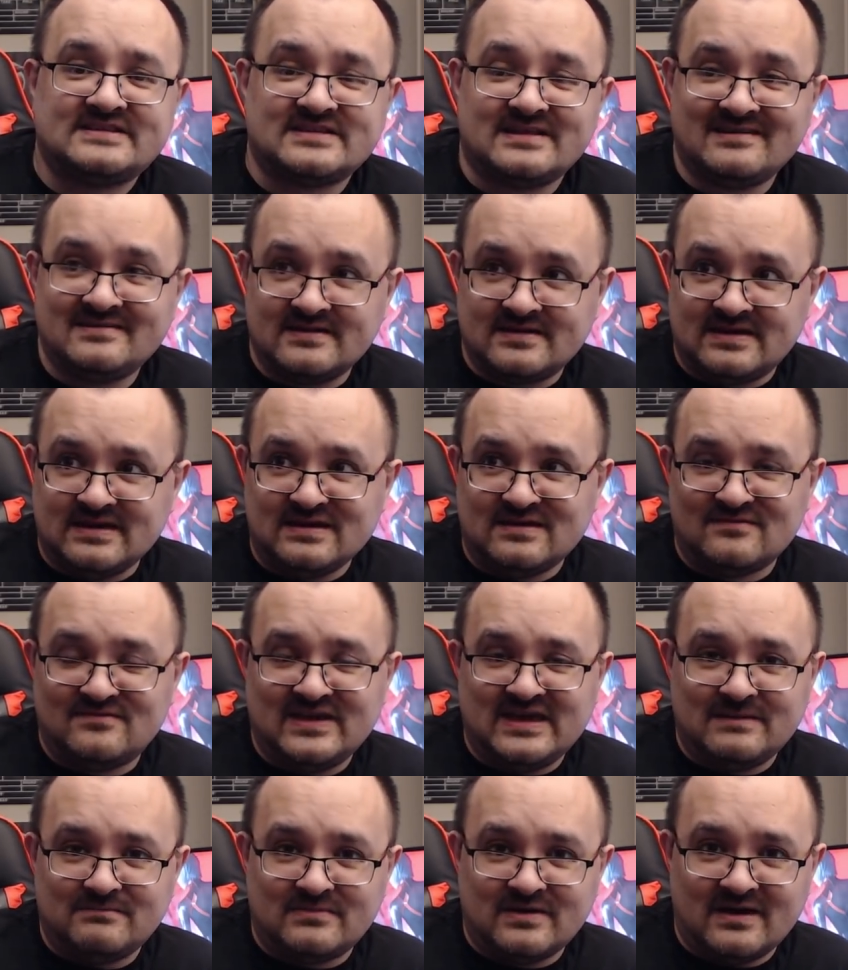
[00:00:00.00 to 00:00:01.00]
like the Geek
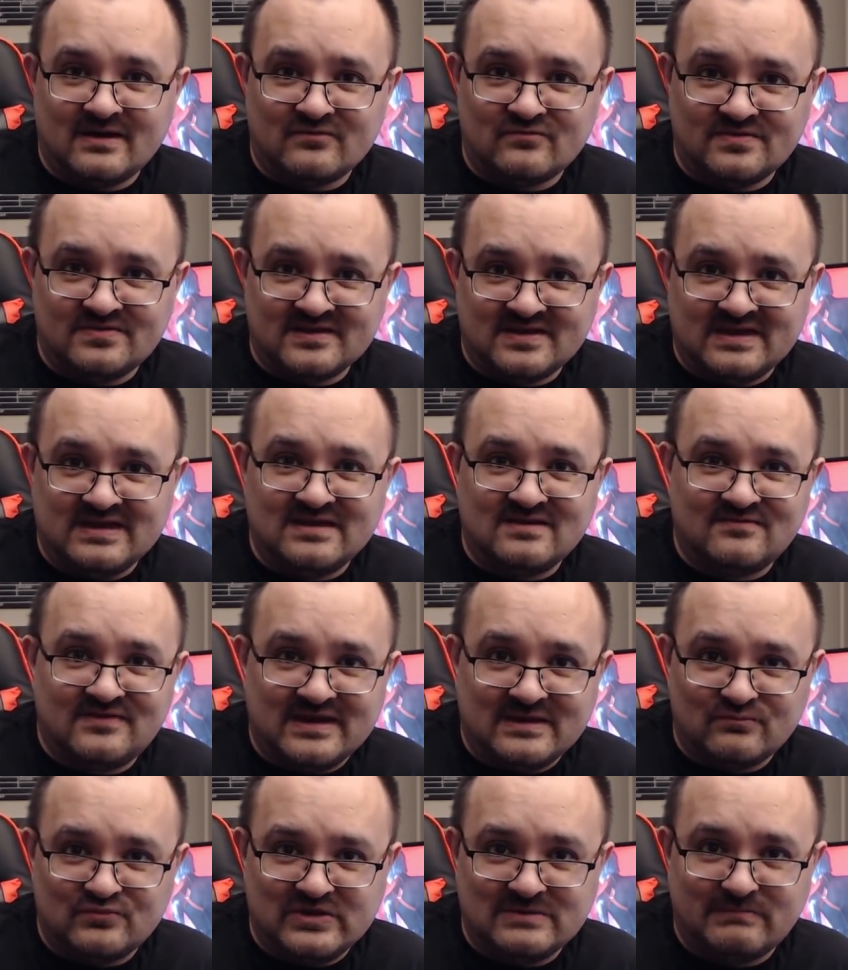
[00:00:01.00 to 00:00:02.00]
Vape
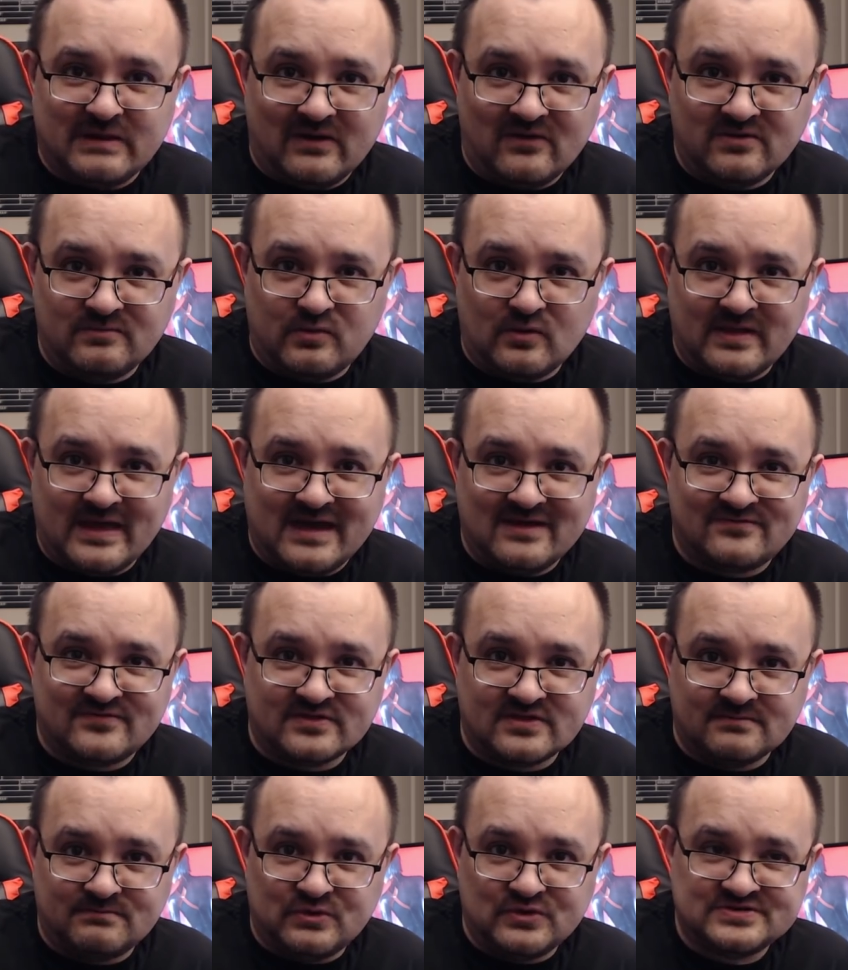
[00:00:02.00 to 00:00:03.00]
rebuildable head for
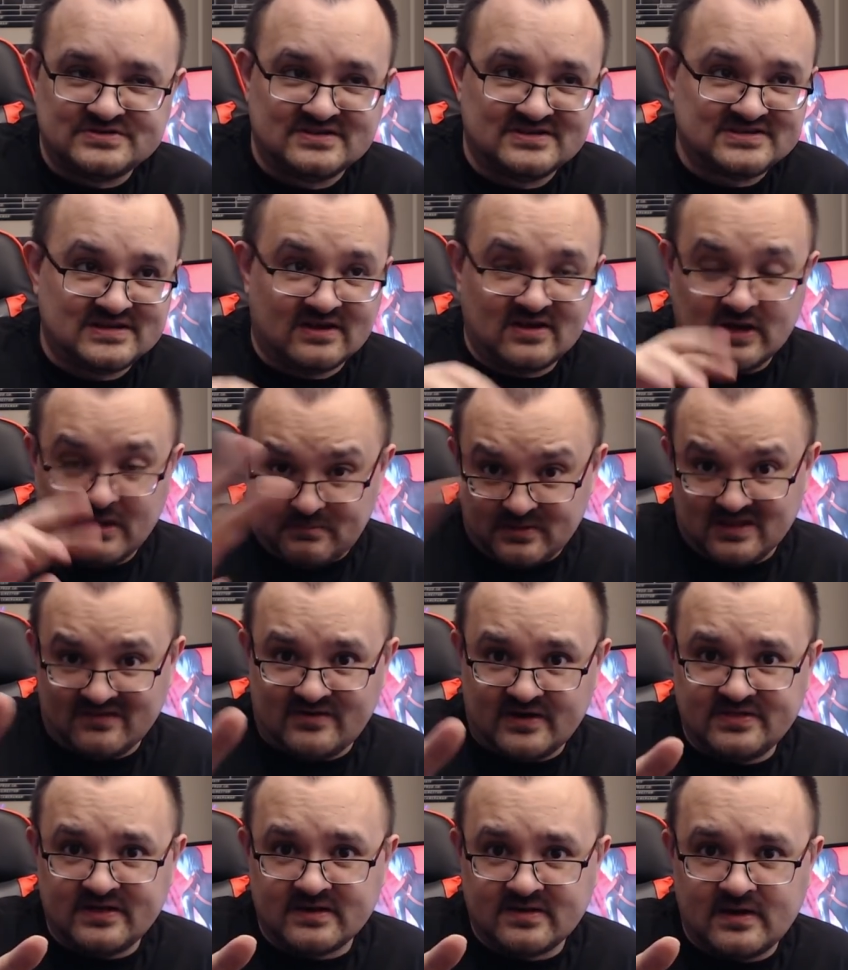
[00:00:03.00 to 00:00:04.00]
the boost, and there's a couple of
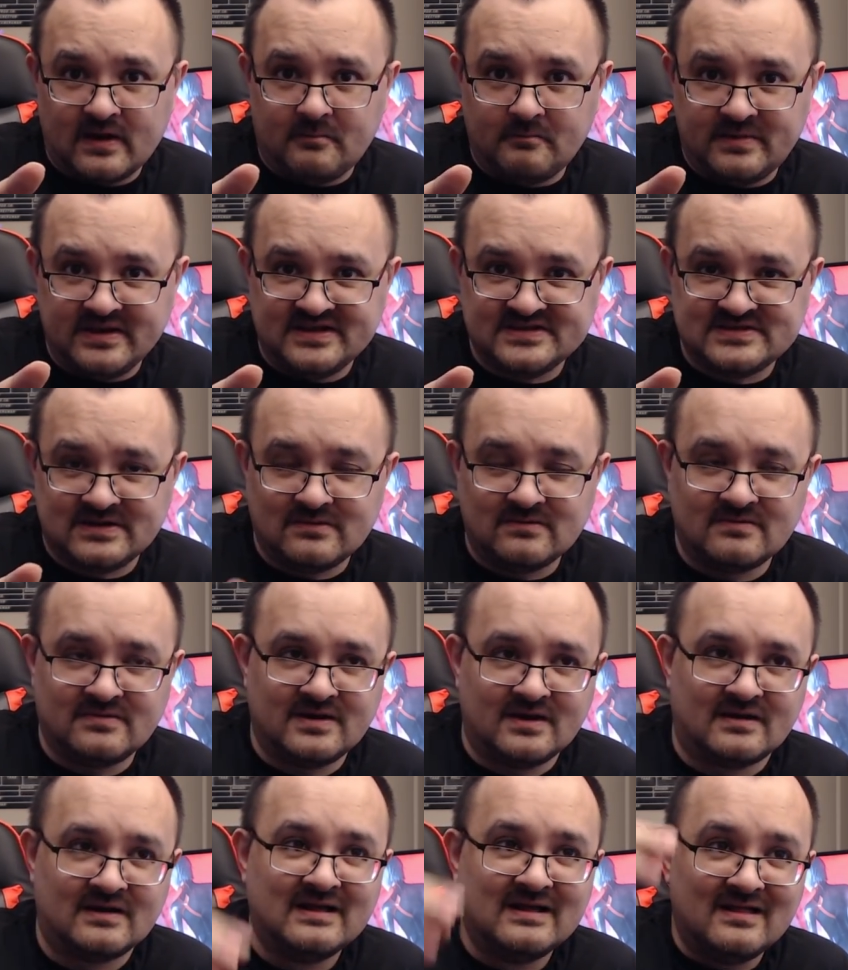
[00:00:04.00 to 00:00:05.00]
other companies out
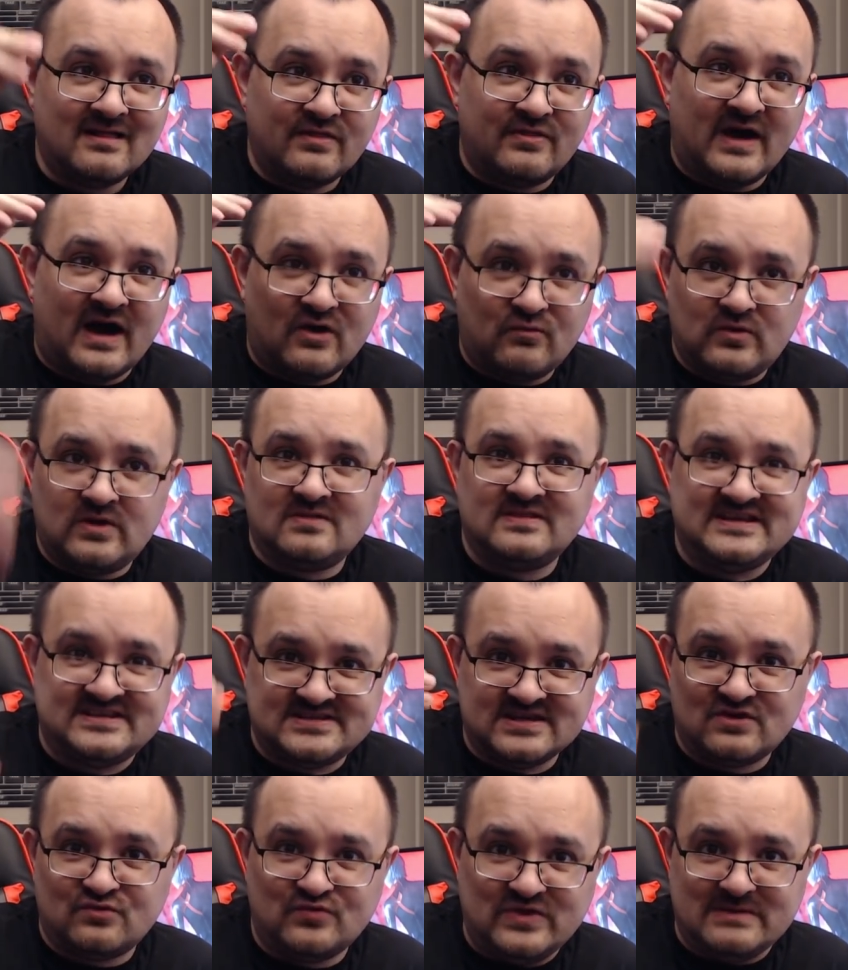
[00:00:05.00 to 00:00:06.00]
there that are
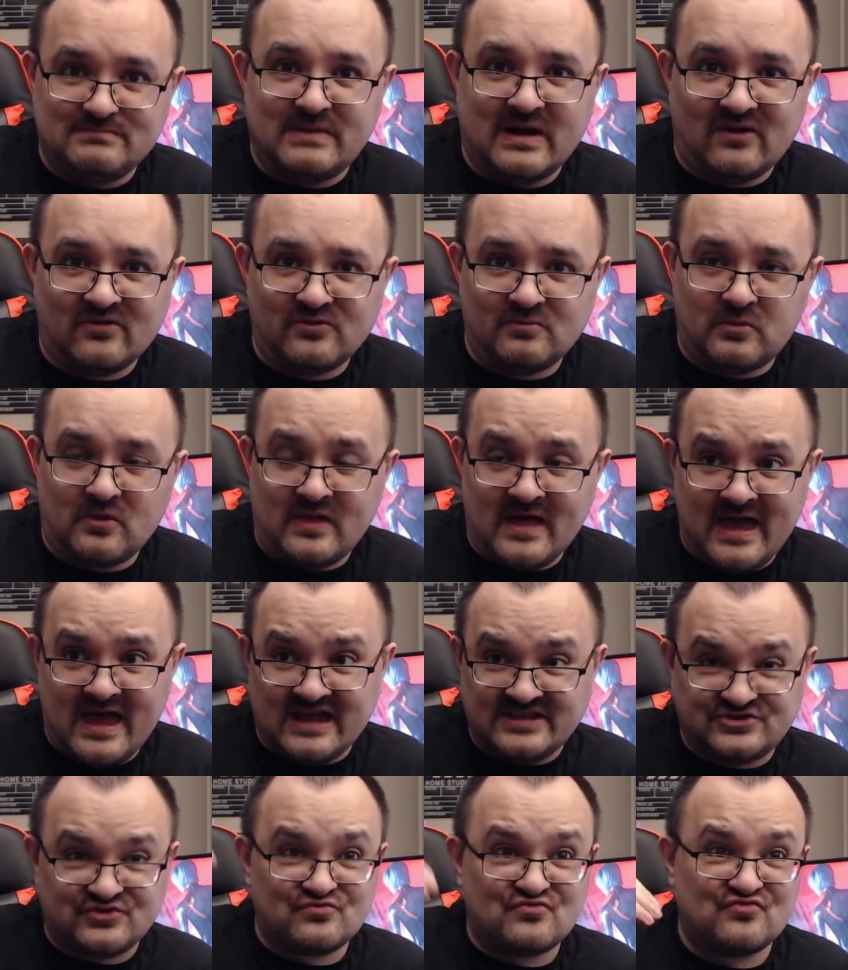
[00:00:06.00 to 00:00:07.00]
releasing rebuildable
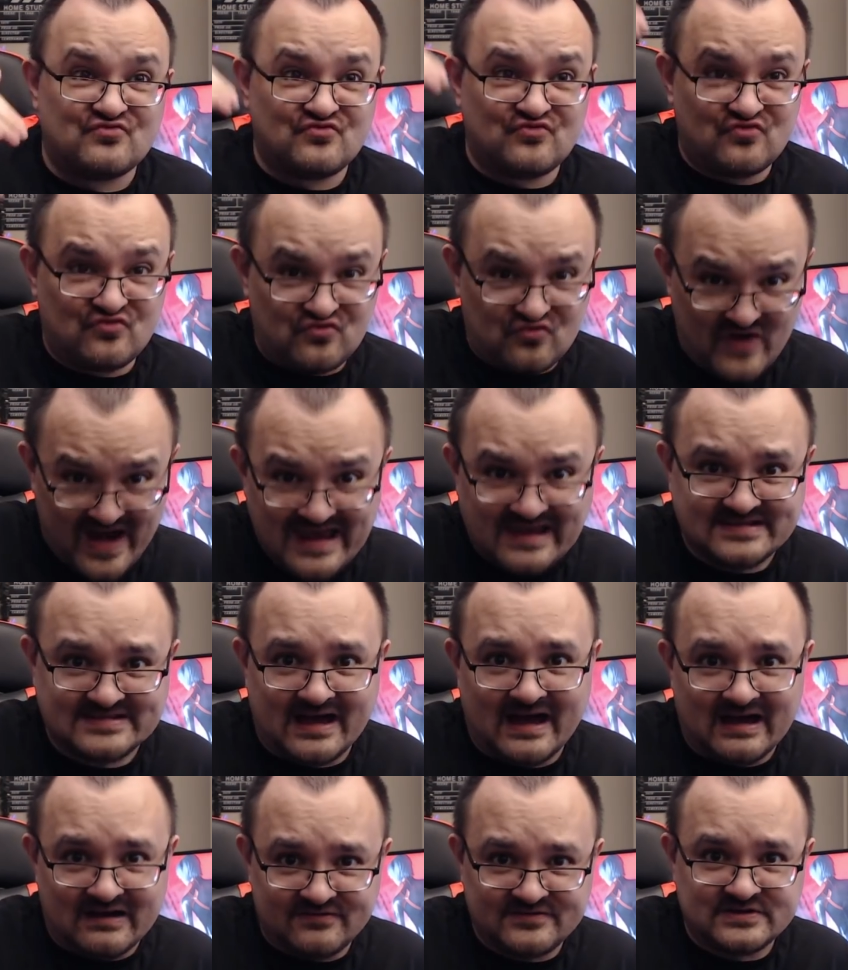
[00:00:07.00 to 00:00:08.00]
heads right
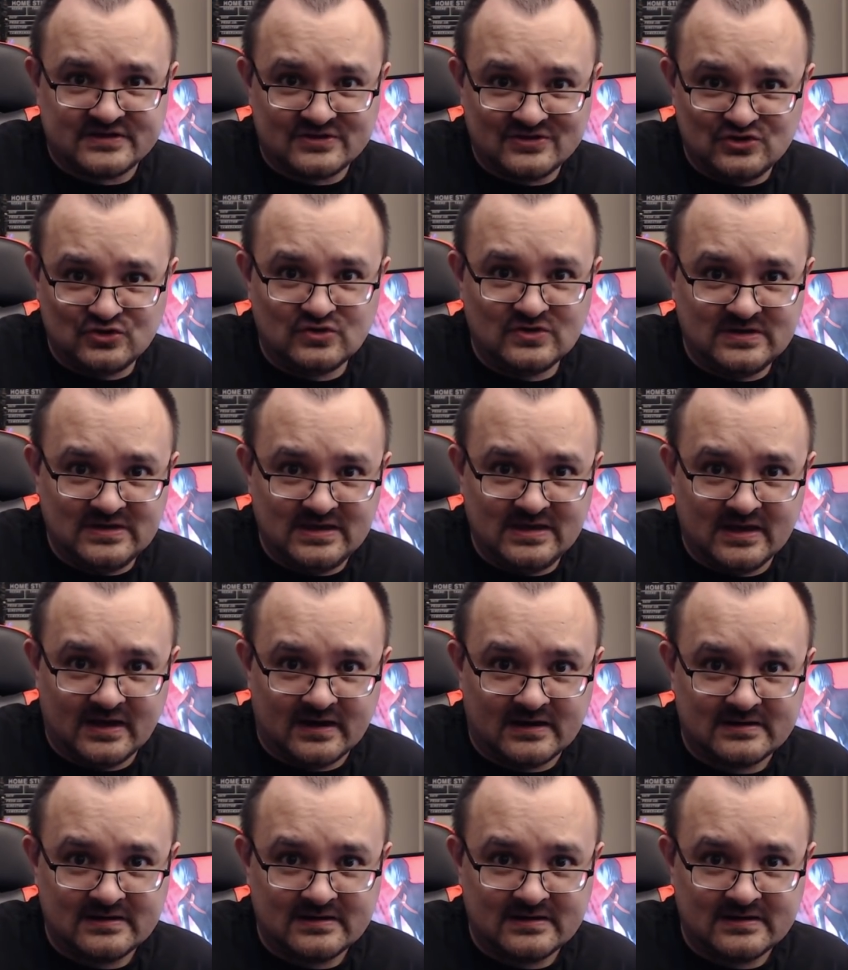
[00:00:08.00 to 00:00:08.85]
after New Year.